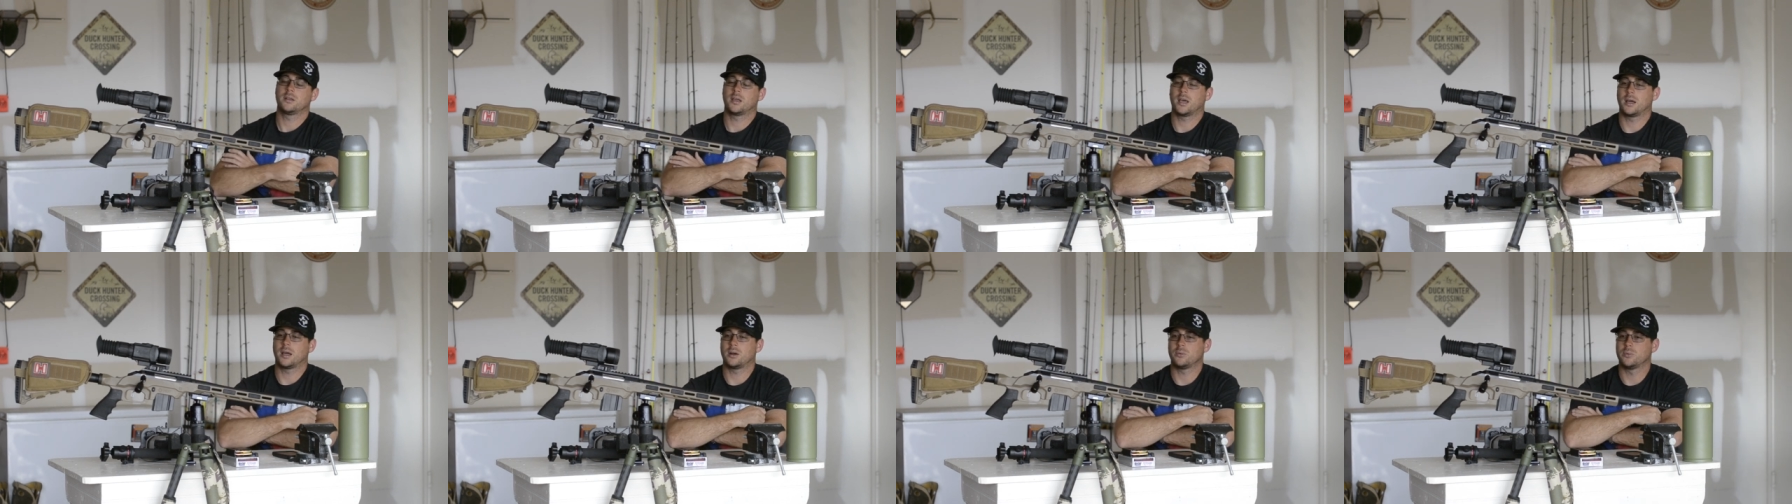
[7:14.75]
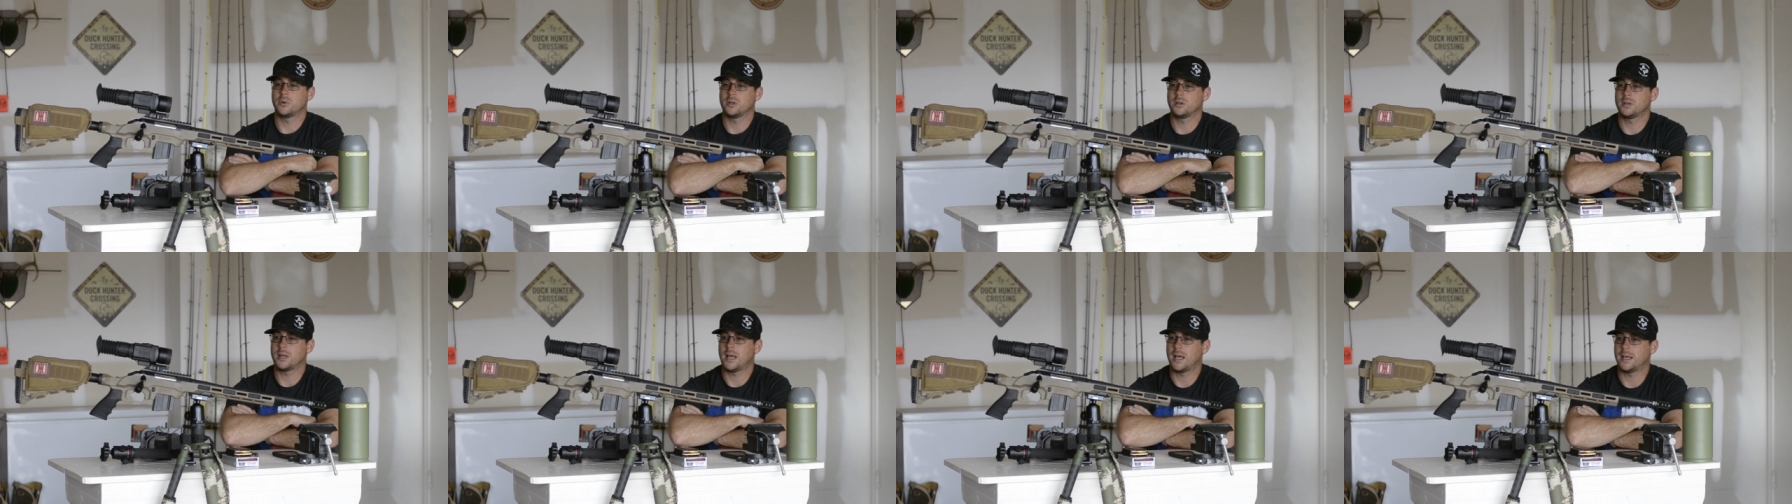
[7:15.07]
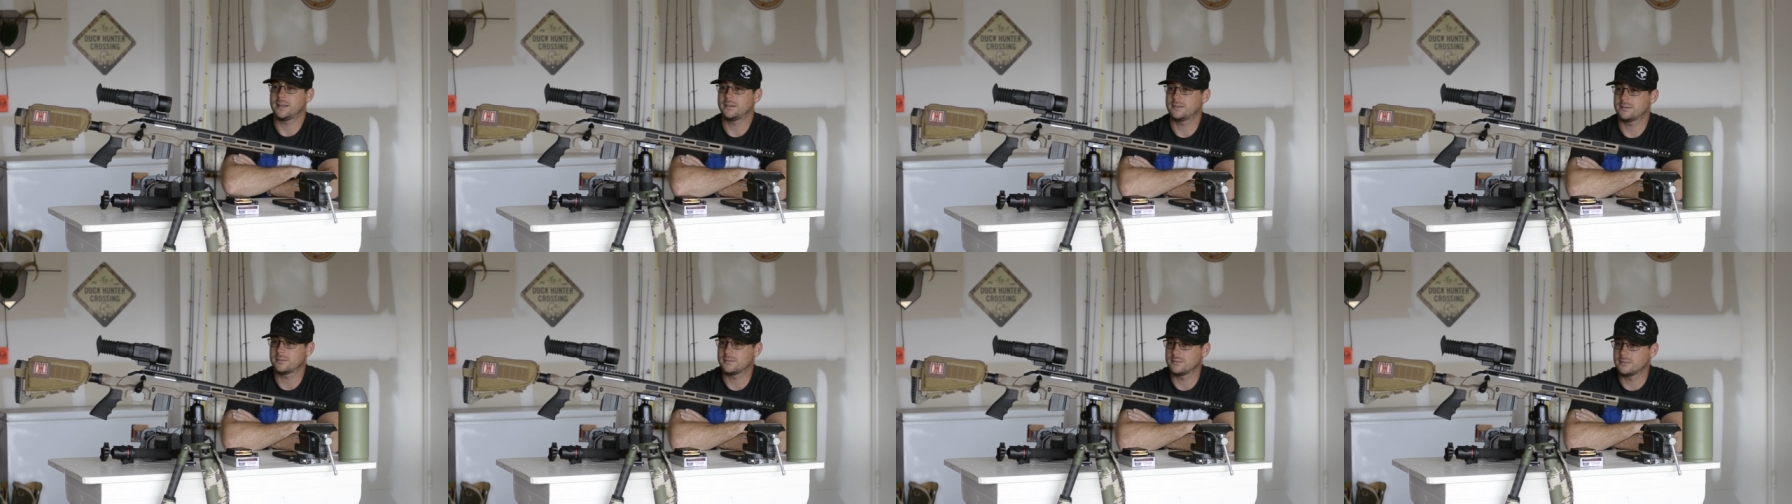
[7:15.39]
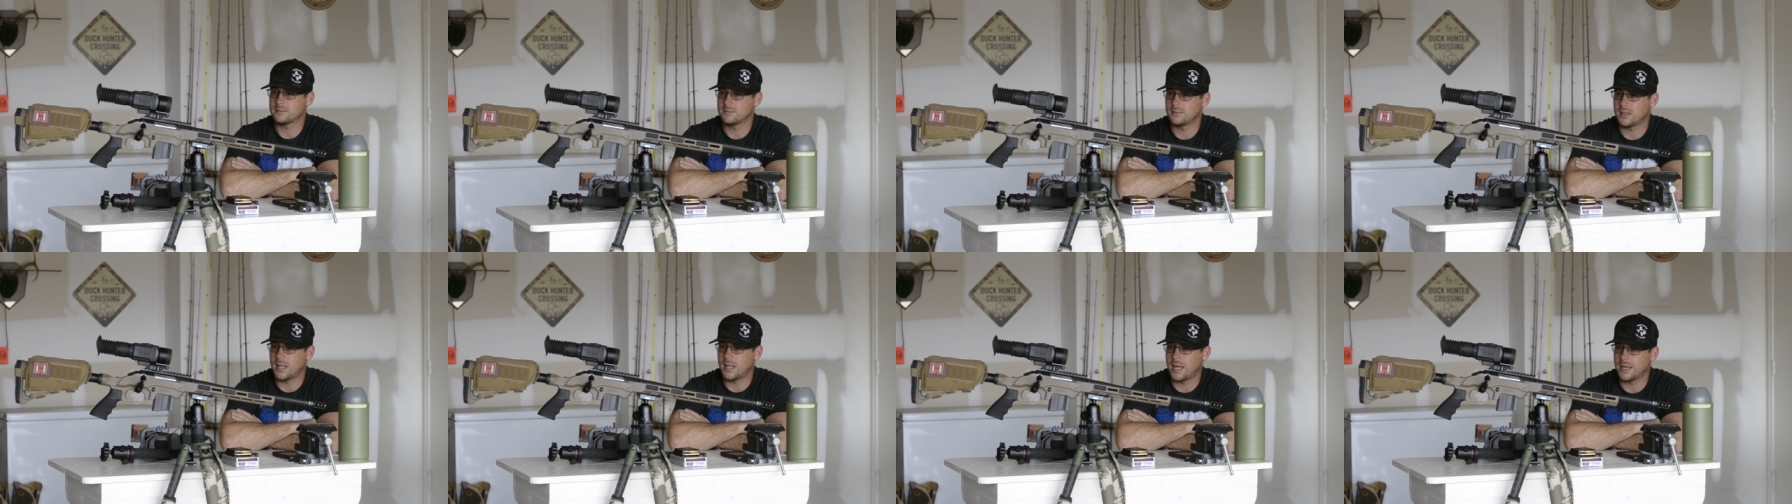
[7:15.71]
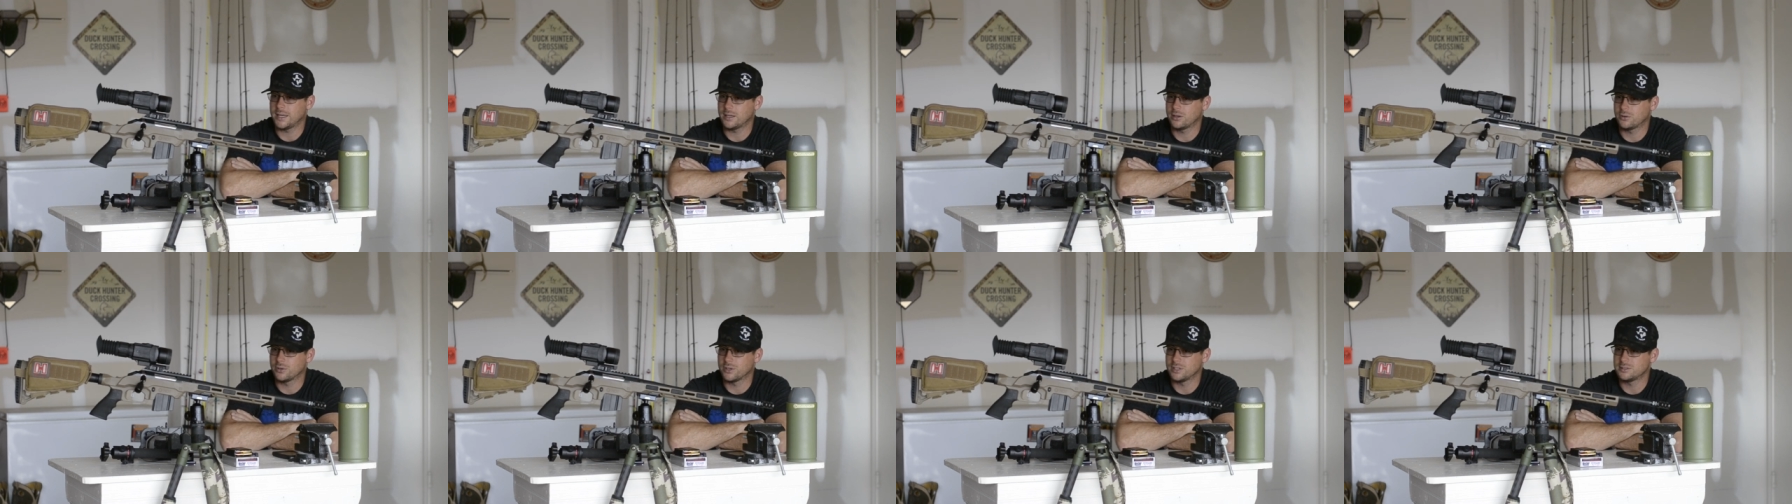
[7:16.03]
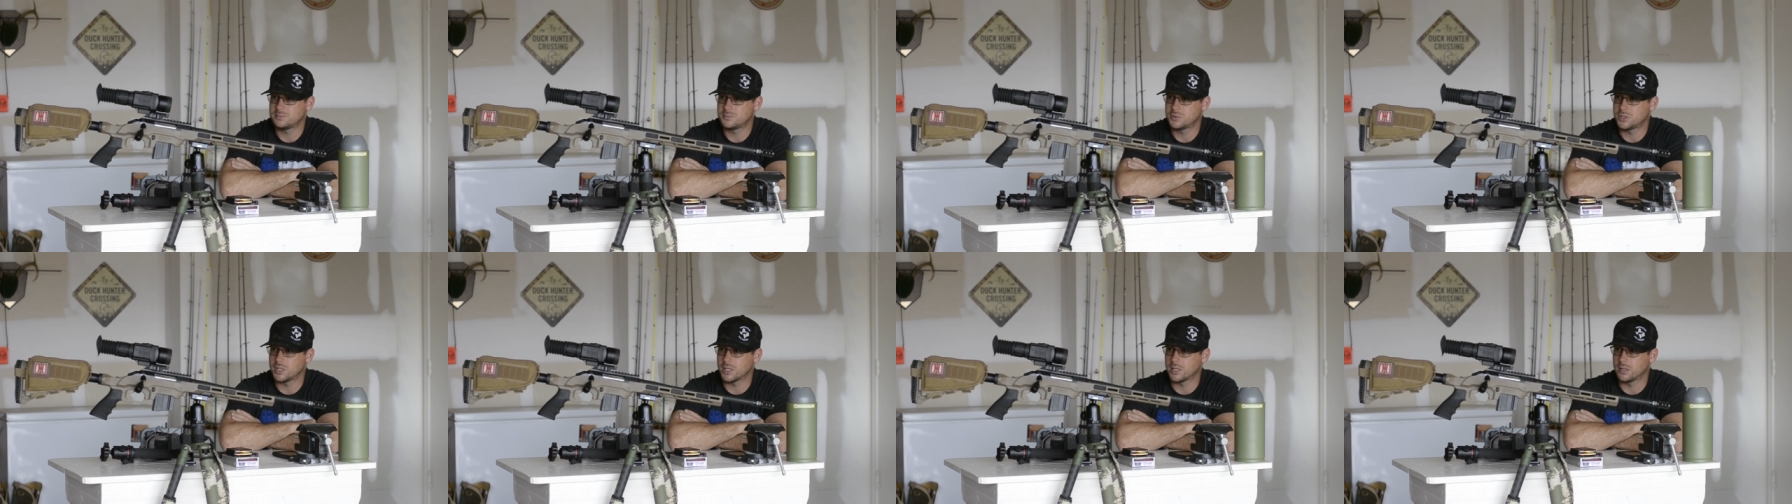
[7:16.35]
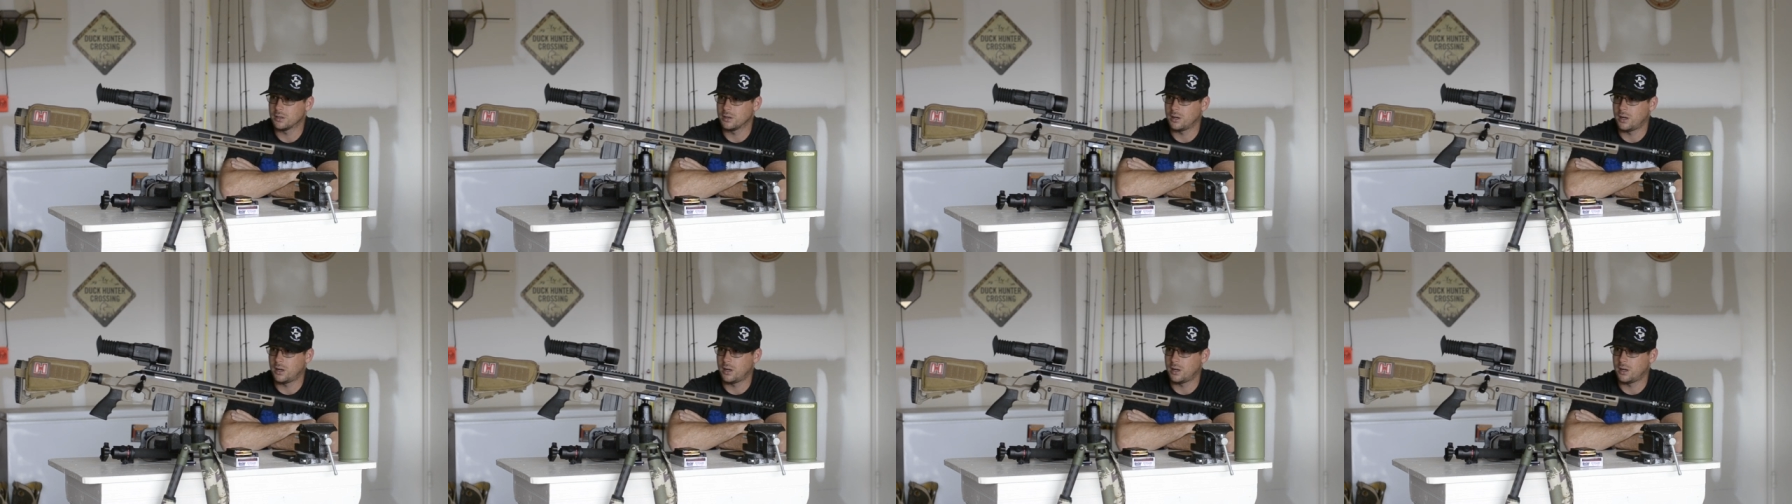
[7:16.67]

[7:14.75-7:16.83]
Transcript: Uh, got a real nice, light,